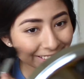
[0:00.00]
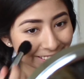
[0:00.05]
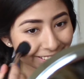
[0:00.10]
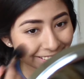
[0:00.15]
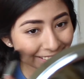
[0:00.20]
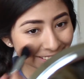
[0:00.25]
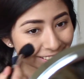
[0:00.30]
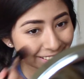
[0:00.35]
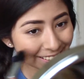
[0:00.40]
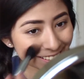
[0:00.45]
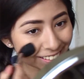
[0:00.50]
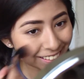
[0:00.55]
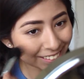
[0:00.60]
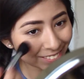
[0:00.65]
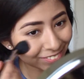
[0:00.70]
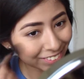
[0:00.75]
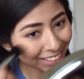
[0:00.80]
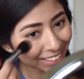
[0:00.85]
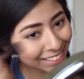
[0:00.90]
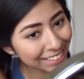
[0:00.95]
So I'm just gonna
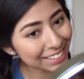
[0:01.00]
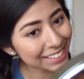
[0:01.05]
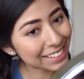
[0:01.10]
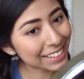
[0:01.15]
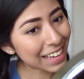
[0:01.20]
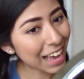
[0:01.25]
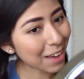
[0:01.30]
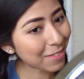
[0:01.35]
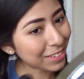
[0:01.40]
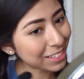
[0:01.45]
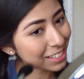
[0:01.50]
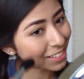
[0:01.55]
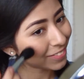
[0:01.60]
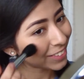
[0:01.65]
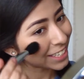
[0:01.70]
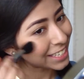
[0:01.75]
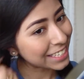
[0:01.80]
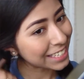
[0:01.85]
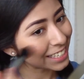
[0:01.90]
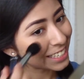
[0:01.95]
place the apples on
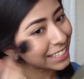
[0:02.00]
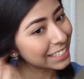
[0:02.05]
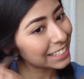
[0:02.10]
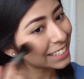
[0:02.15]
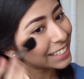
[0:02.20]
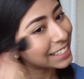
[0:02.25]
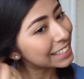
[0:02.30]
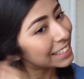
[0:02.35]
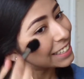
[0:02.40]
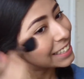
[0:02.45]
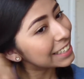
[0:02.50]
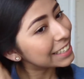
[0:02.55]
my cheeks